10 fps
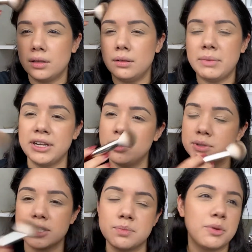my
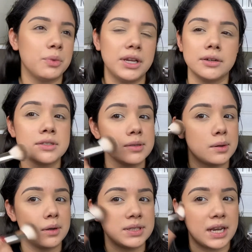nose has been weird,
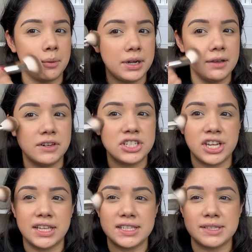so I was like, I want to give it a
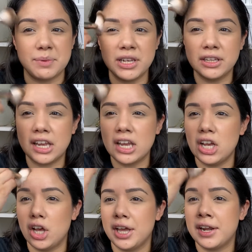chance. It's been looking
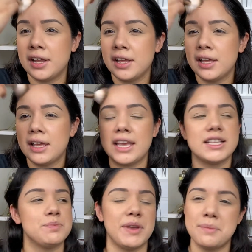good.
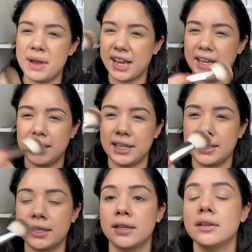It's been my
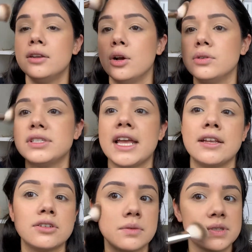like nose
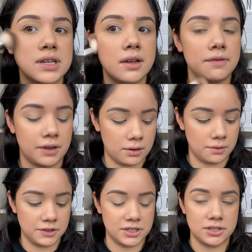dandruff stuff. I don't know
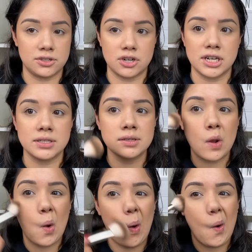if it's just stress.
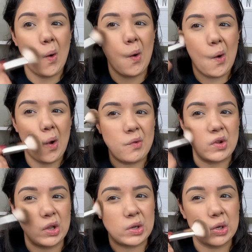I
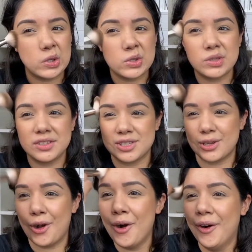feel like it is,
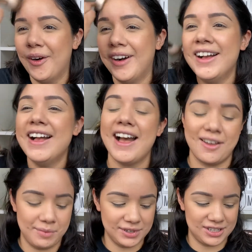so
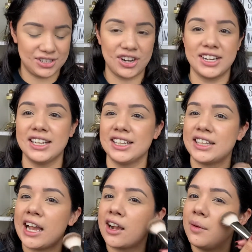I've been just trying to let
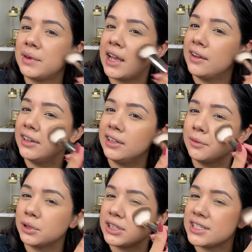that come down. And
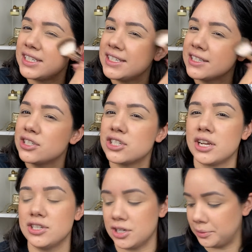then with the seasons
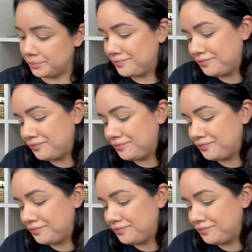changing,